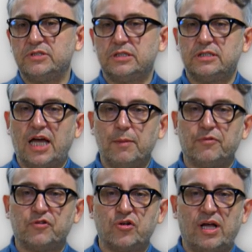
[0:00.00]
It's a type
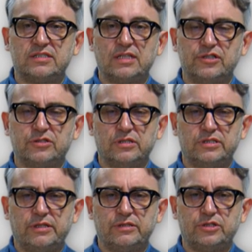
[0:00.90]
of transnational
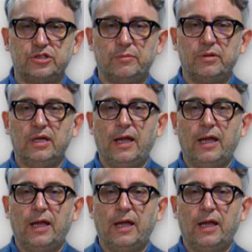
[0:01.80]
citizenship